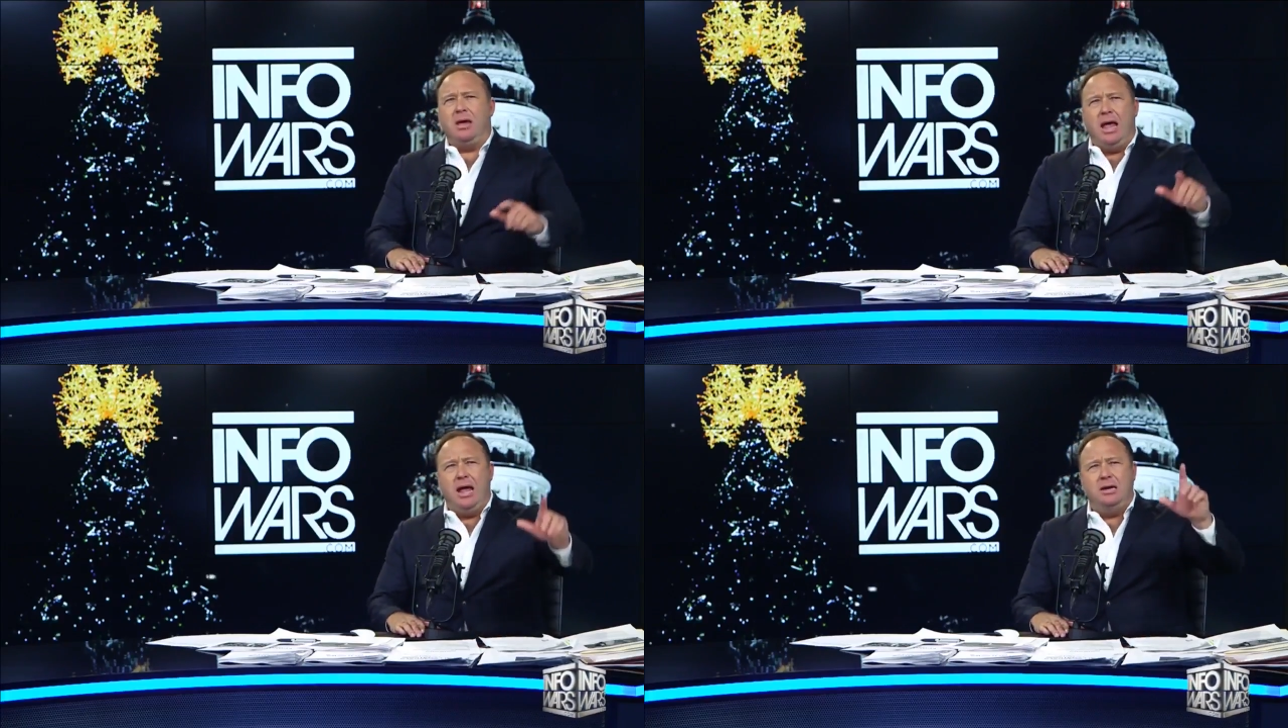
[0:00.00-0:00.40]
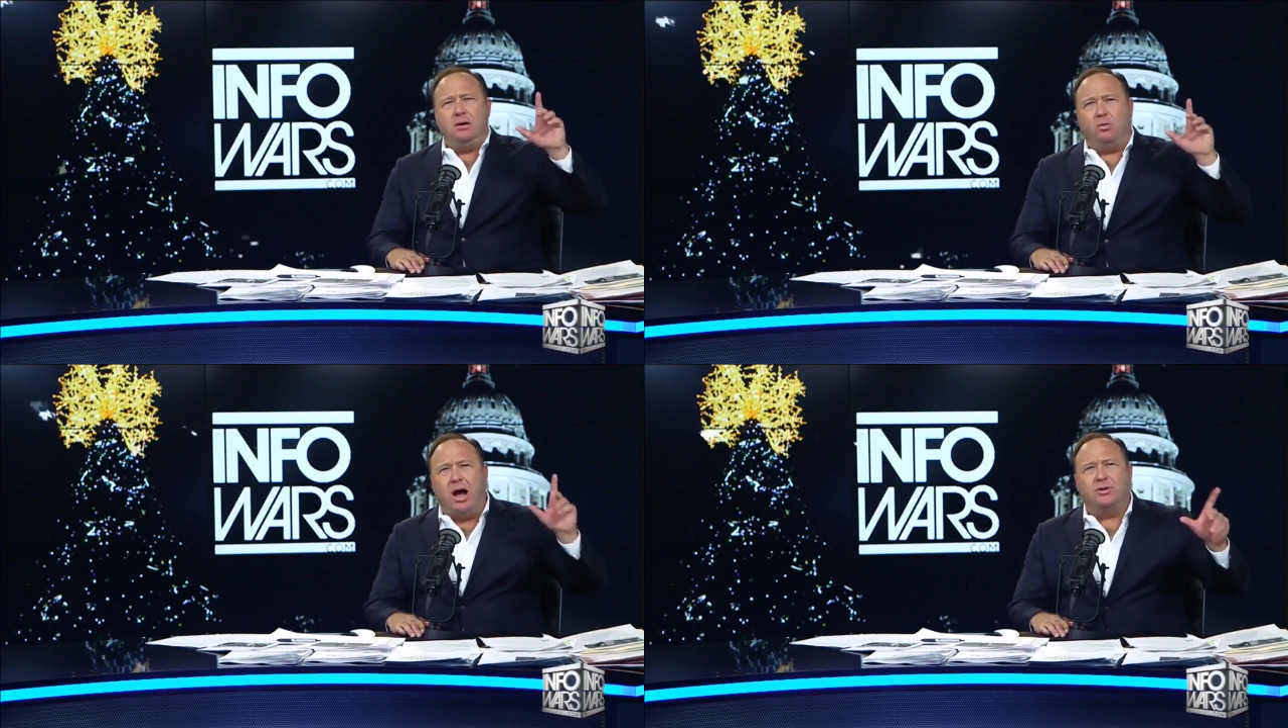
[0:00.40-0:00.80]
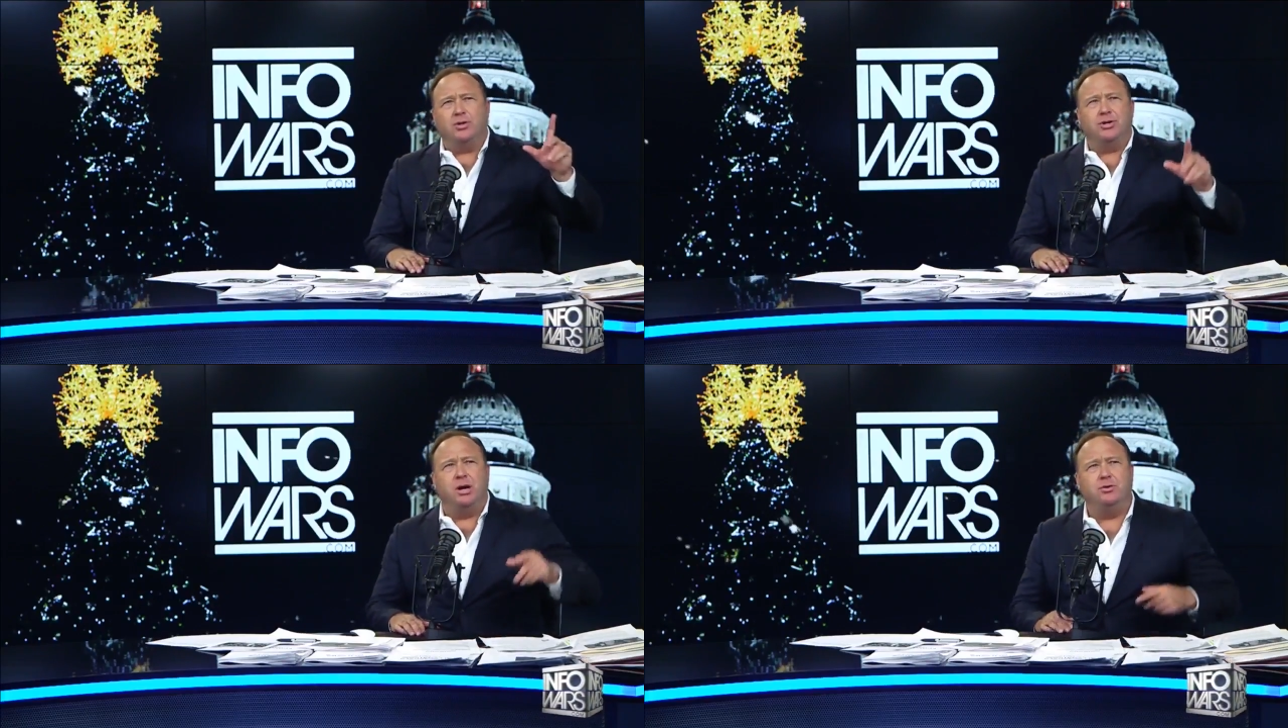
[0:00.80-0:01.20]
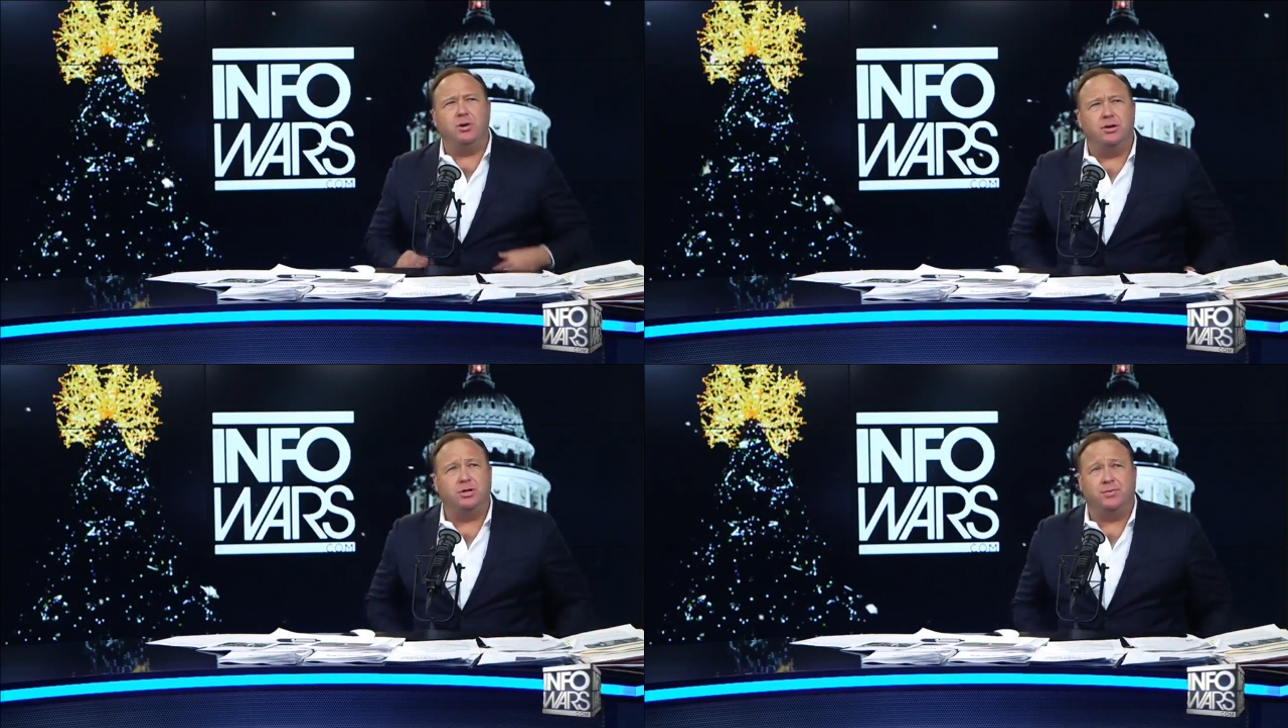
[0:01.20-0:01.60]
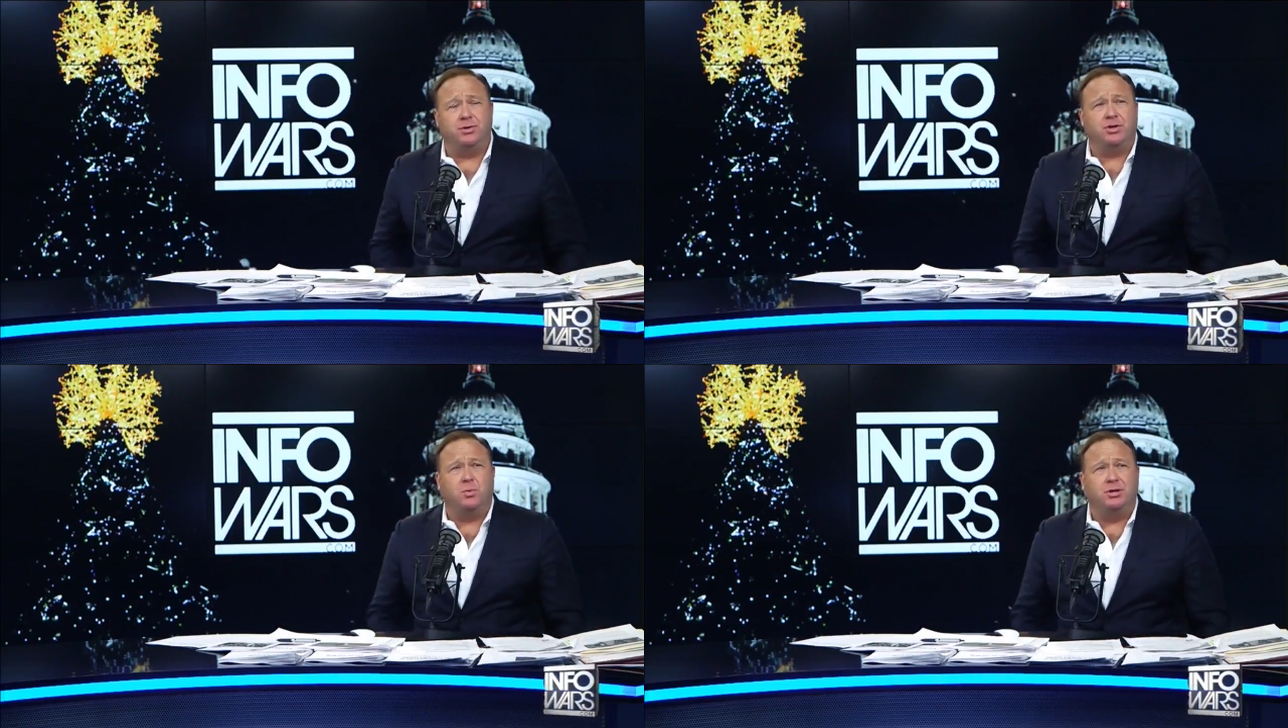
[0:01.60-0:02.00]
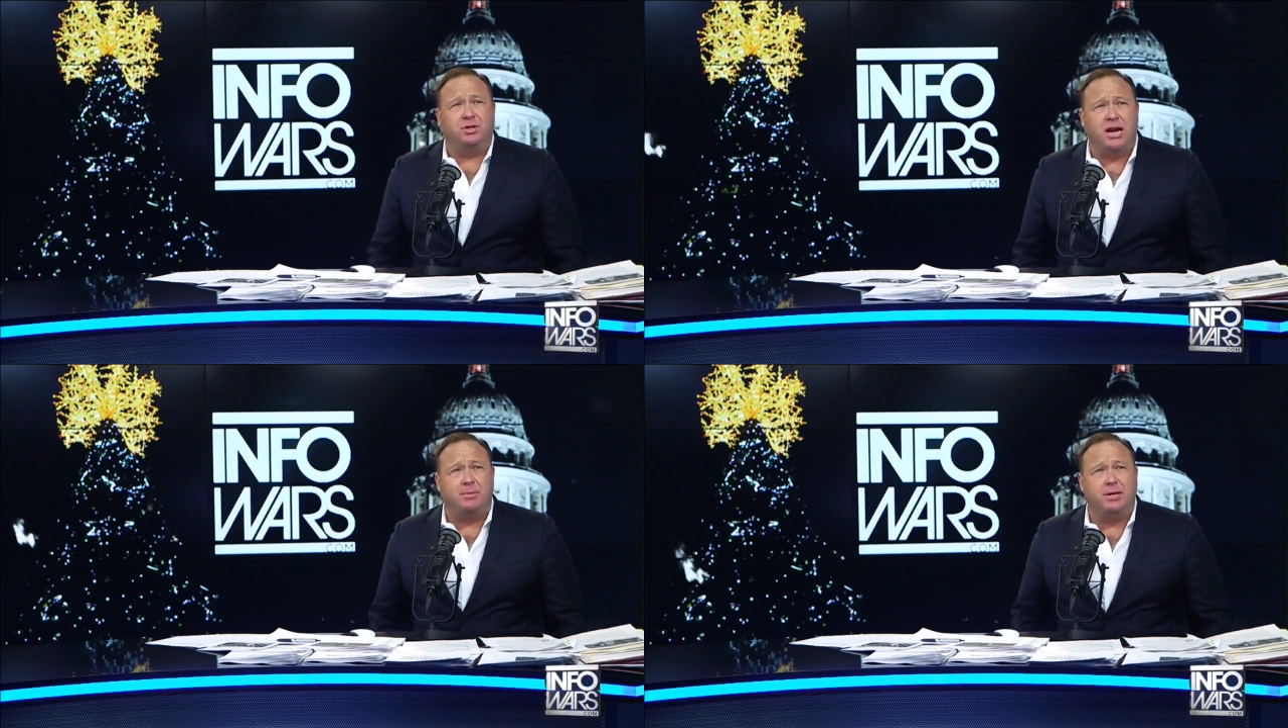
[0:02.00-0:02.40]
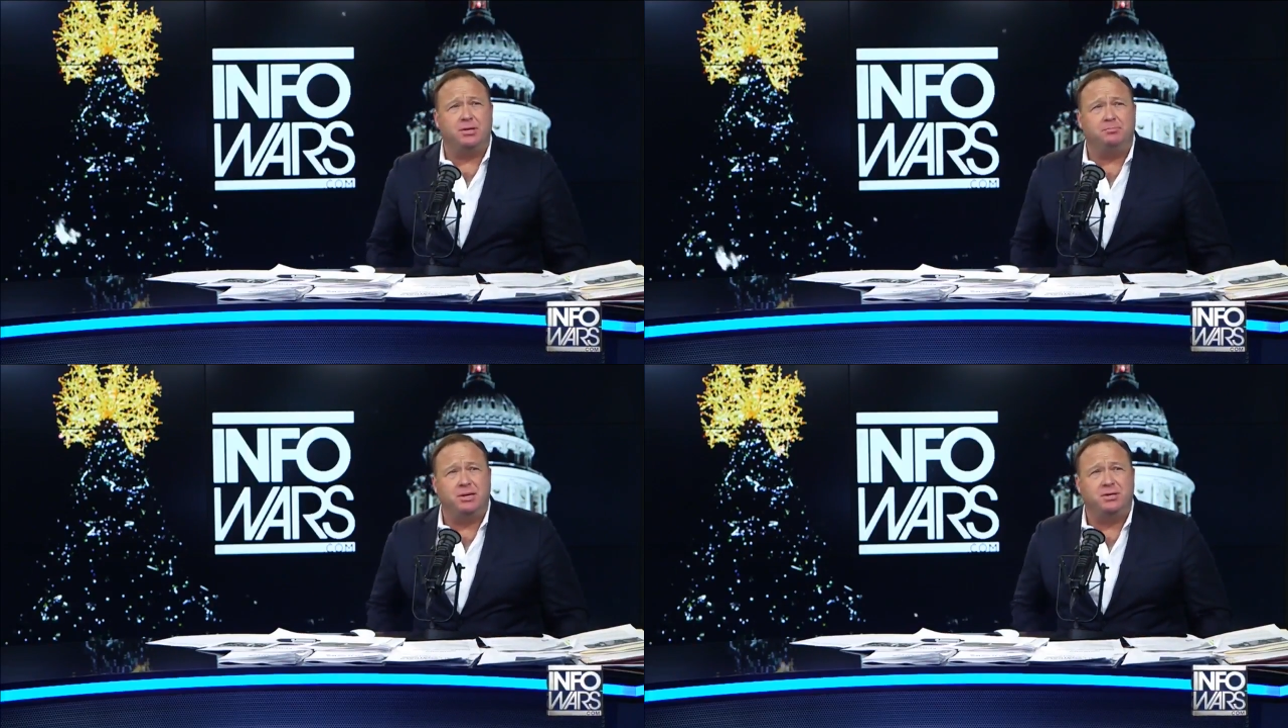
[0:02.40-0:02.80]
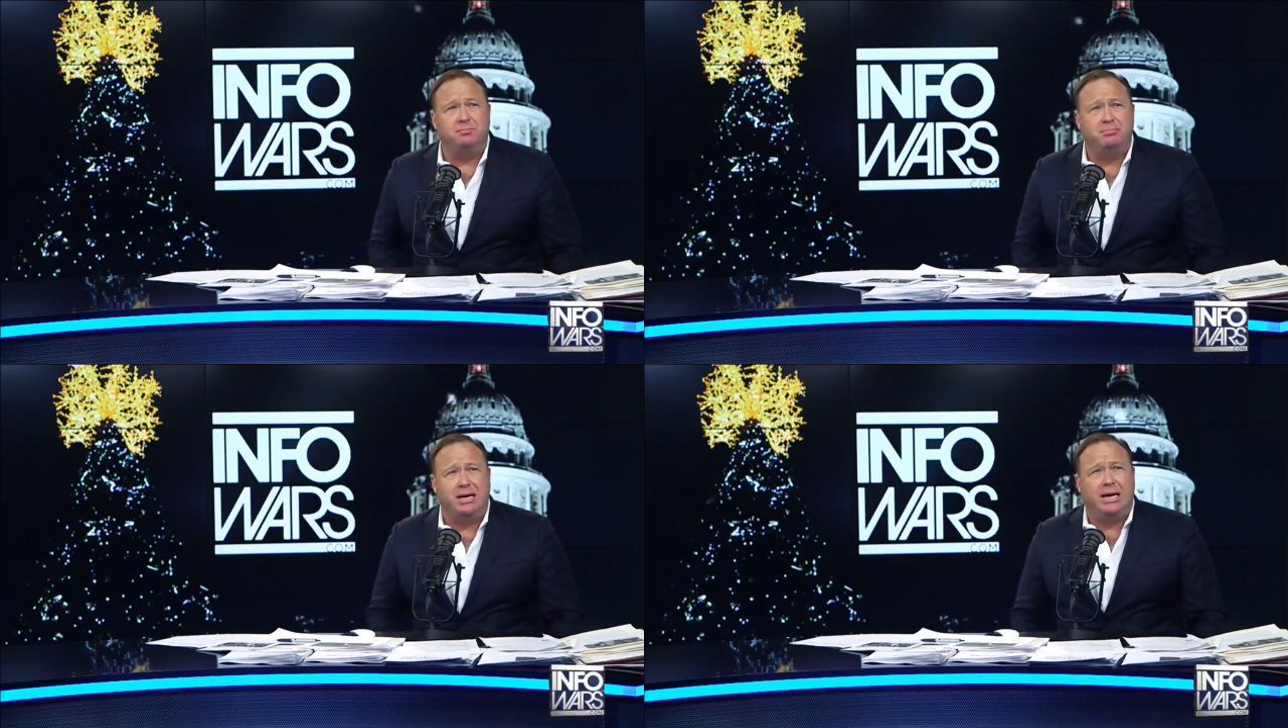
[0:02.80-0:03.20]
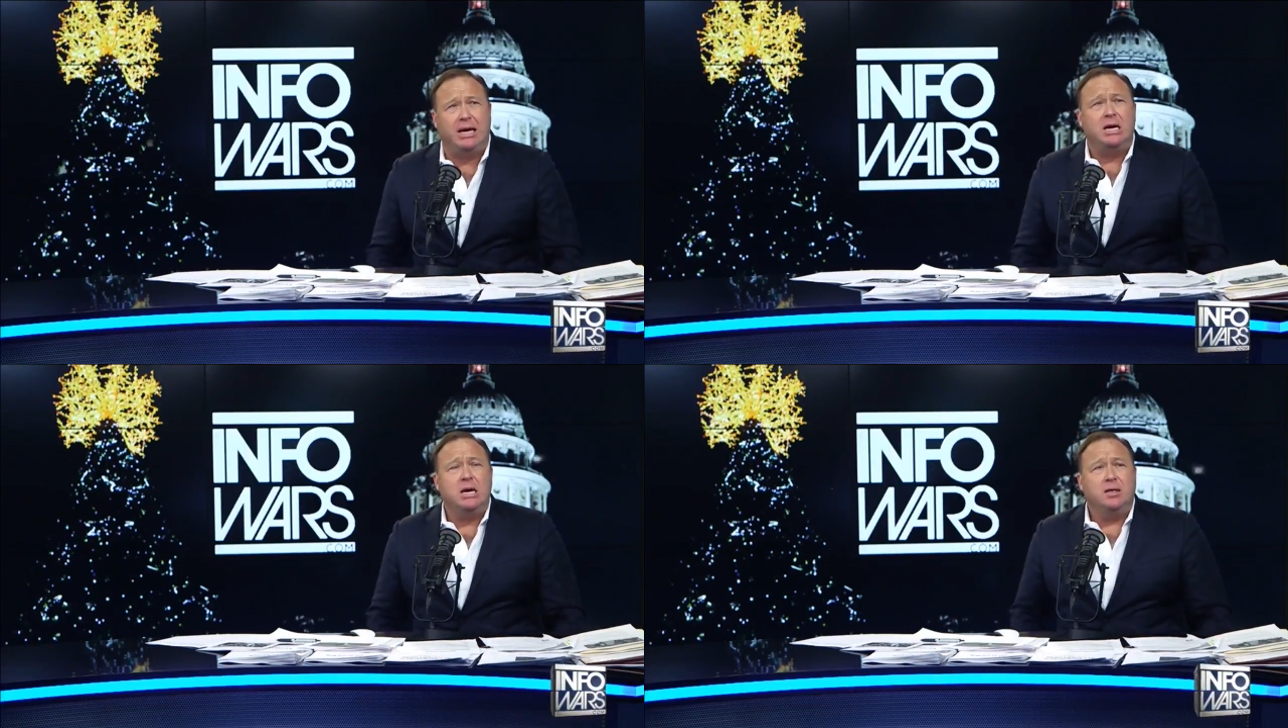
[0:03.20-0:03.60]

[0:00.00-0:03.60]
And Roger Stone joins us for just one segment. He's a busy bee.